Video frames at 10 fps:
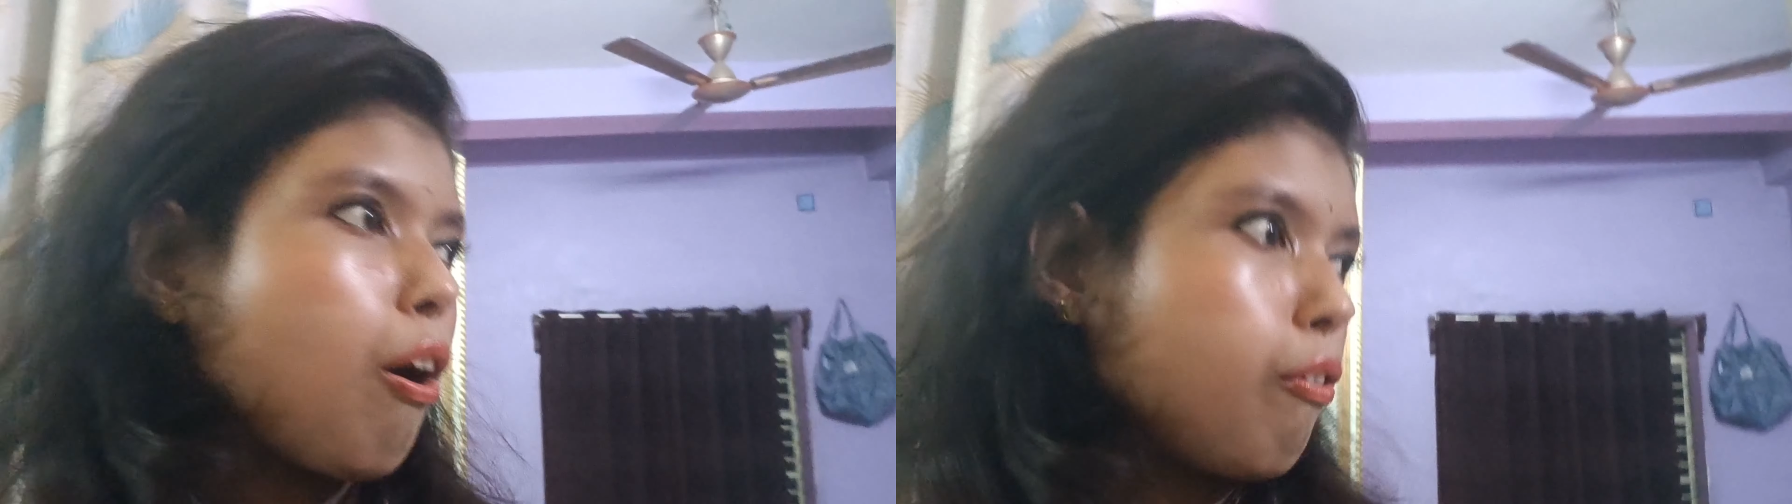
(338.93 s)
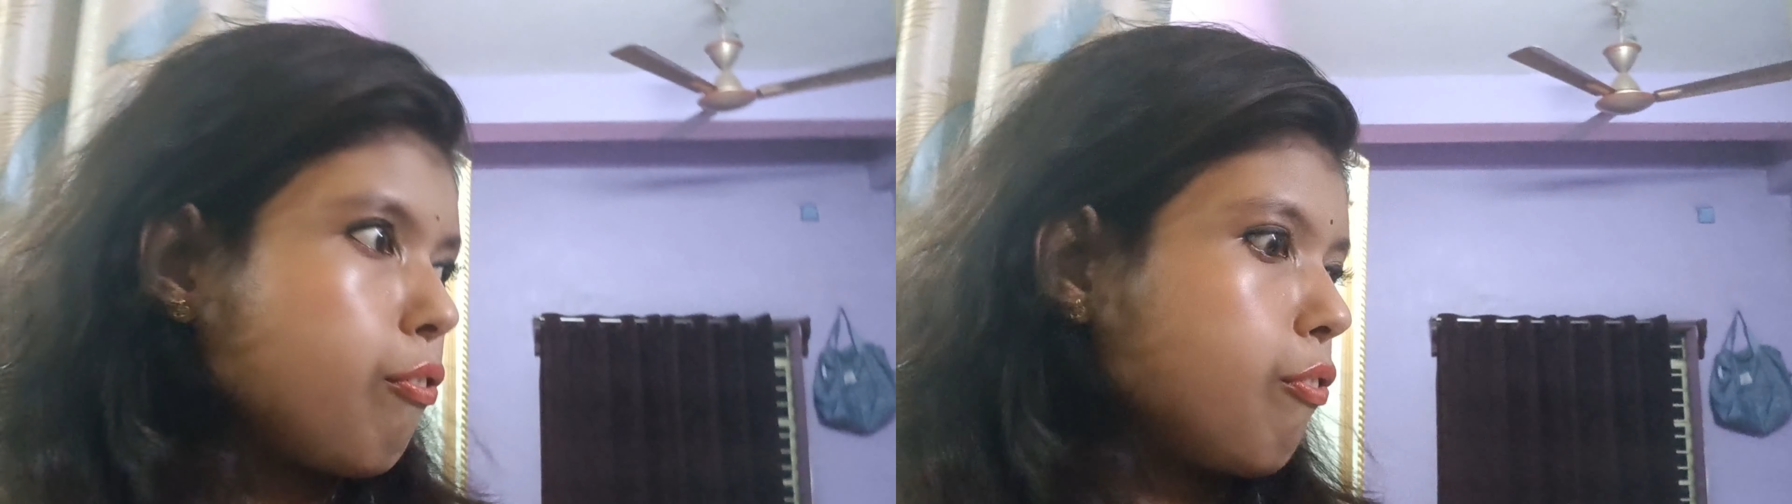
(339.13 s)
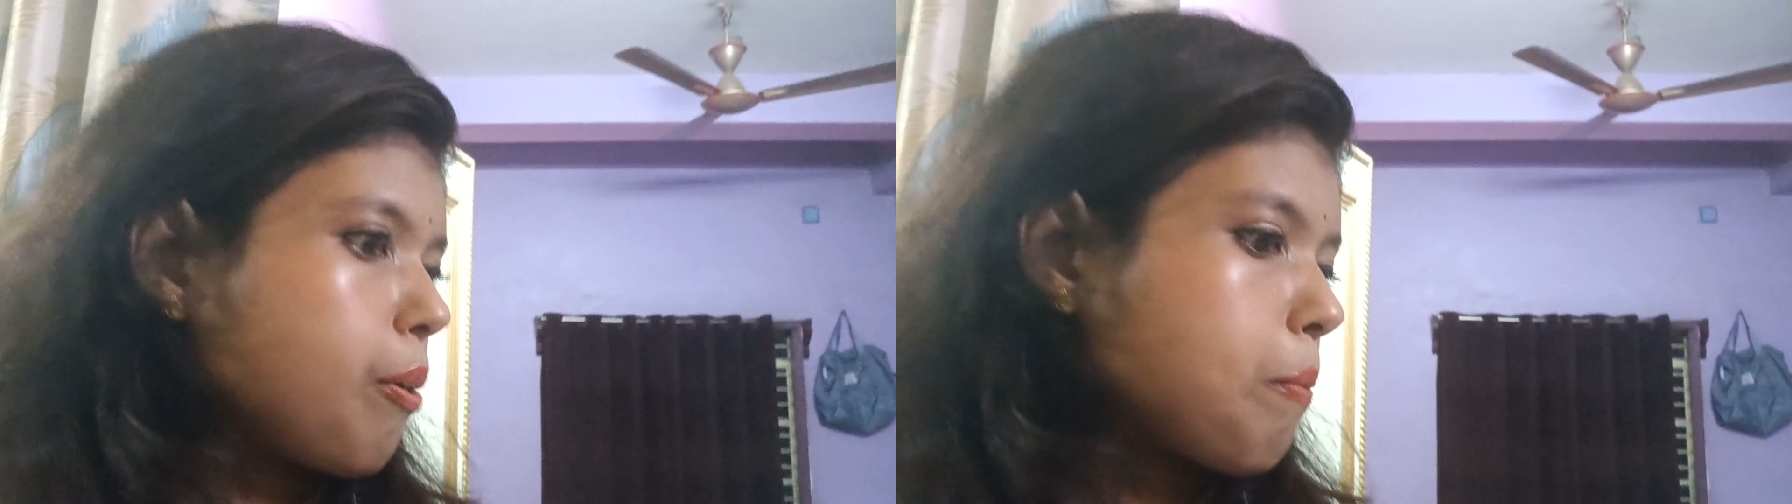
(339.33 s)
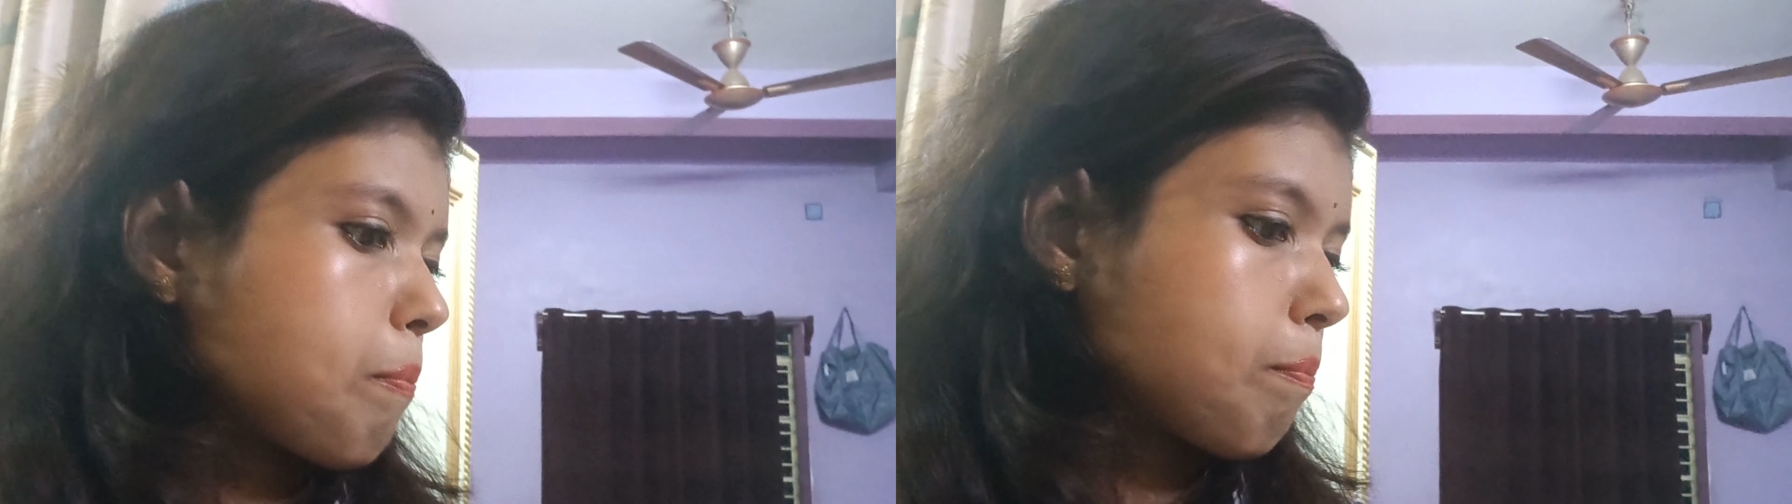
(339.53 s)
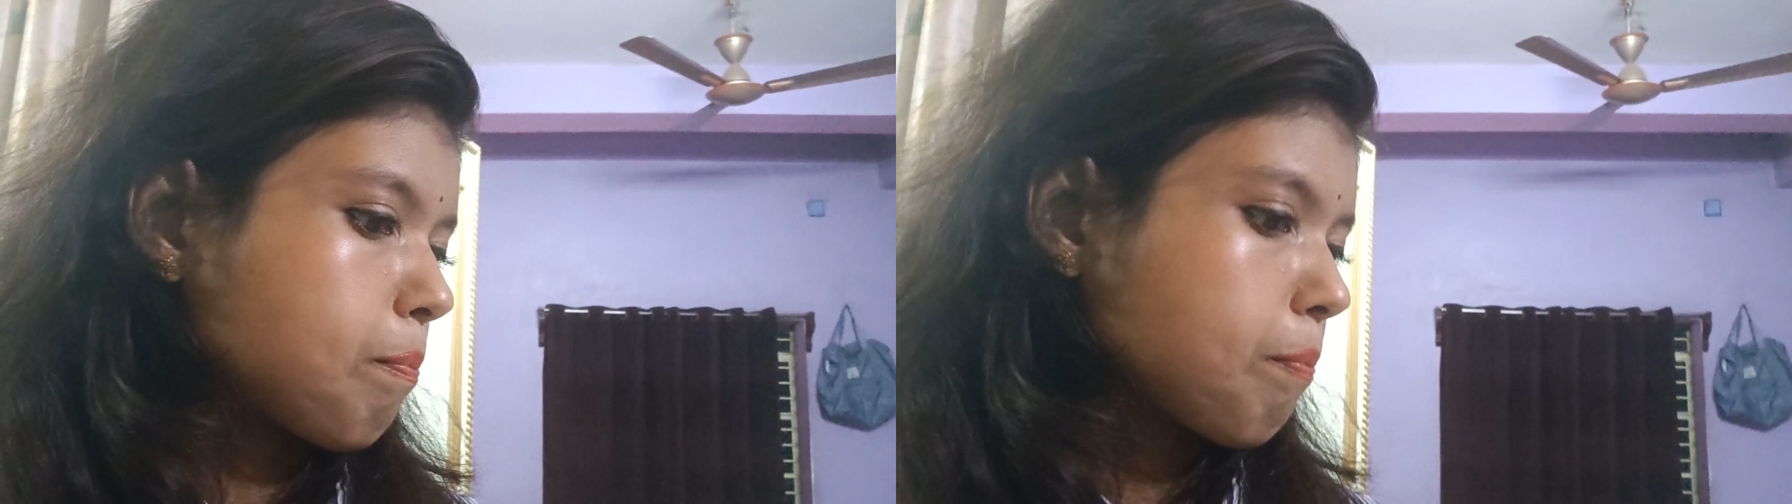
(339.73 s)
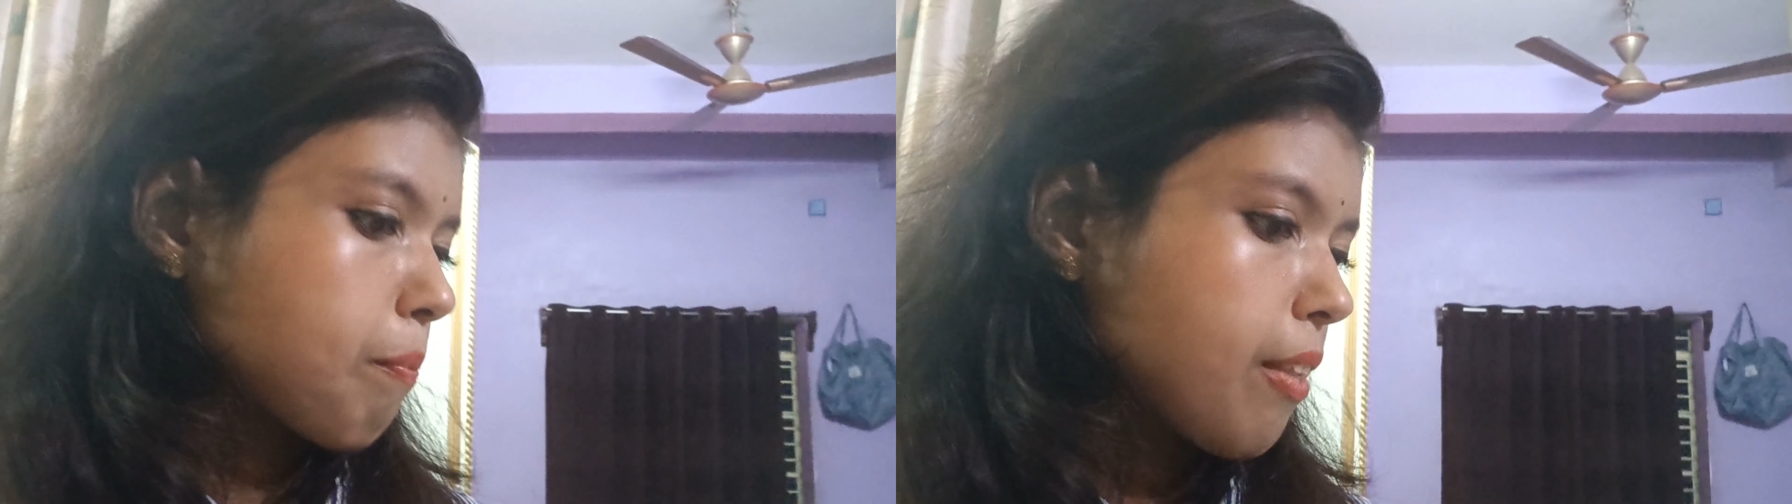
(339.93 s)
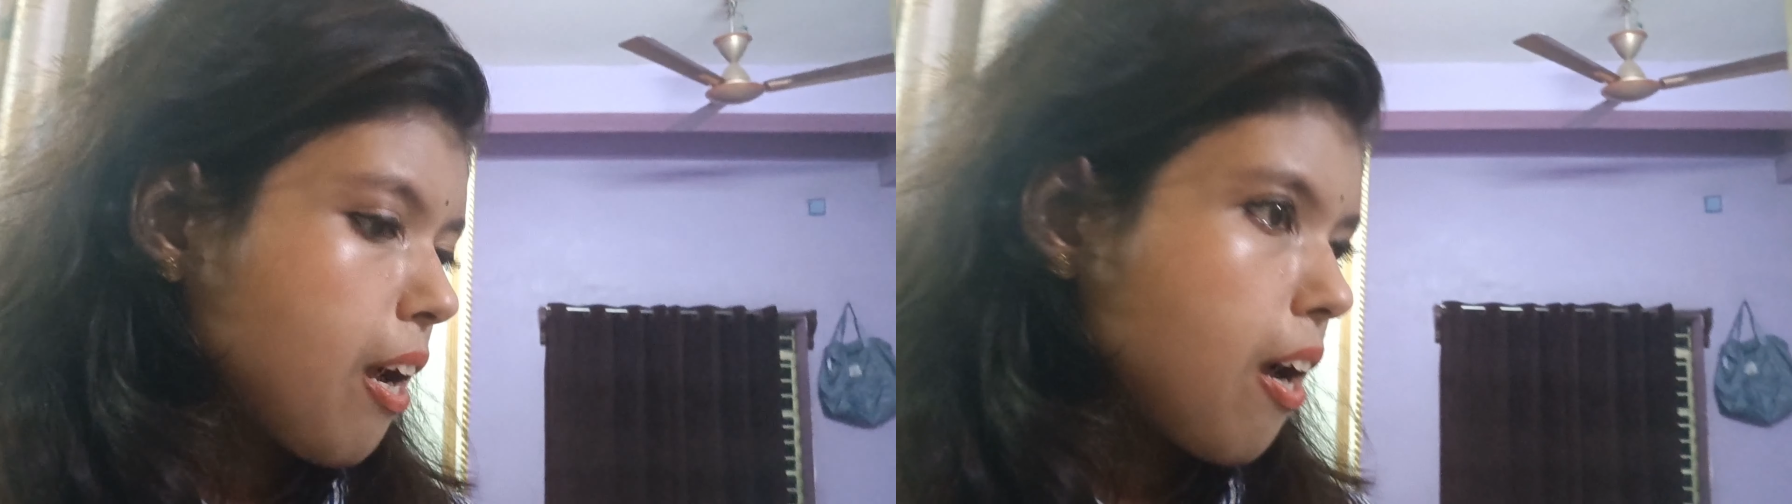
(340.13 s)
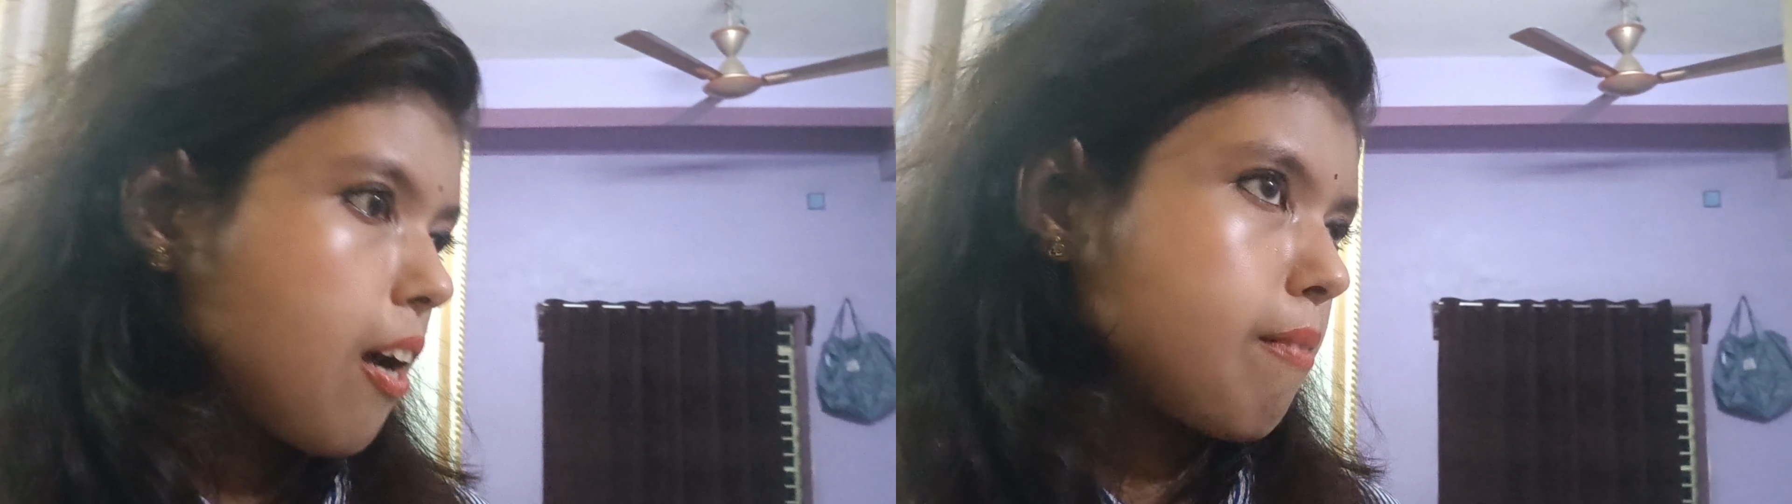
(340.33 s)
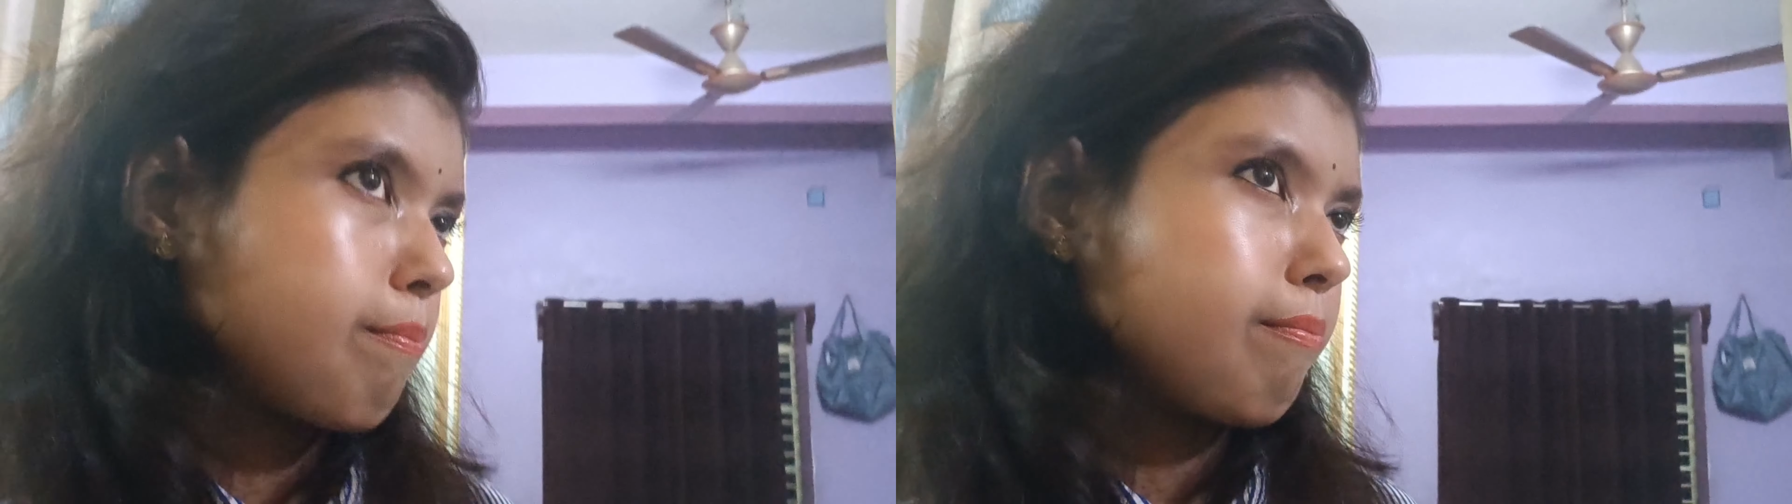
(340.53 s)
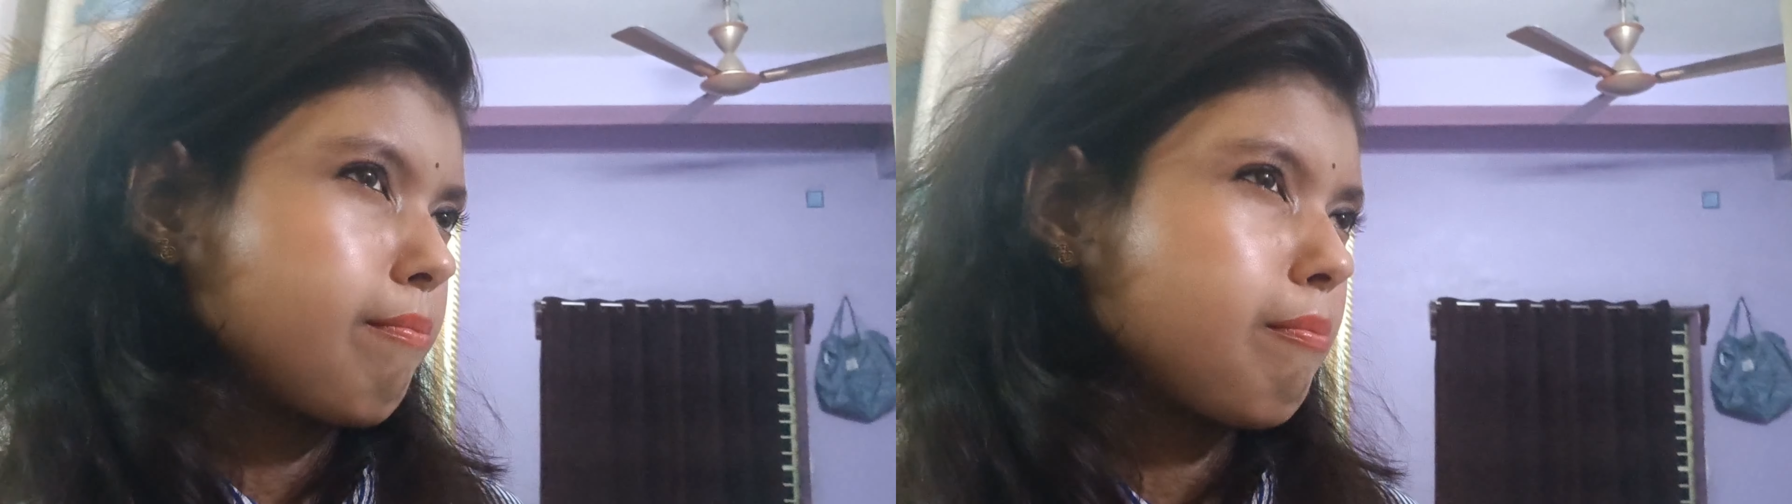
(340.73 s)
of
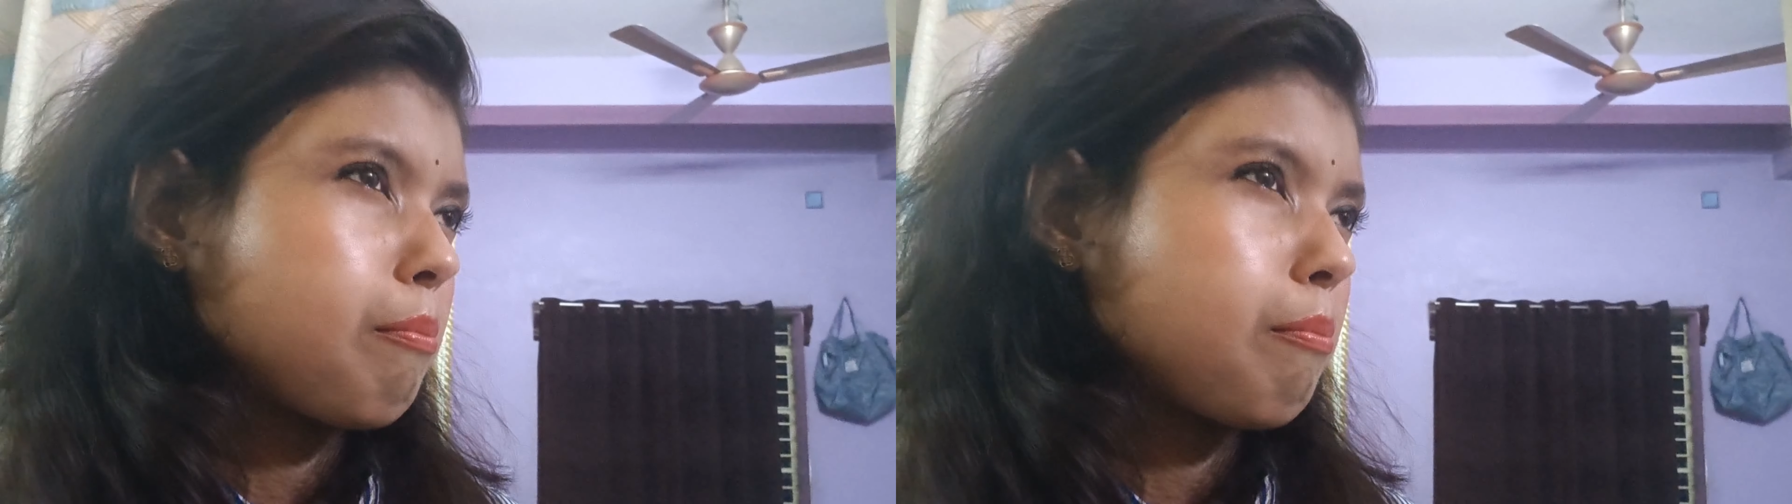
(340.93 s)
um,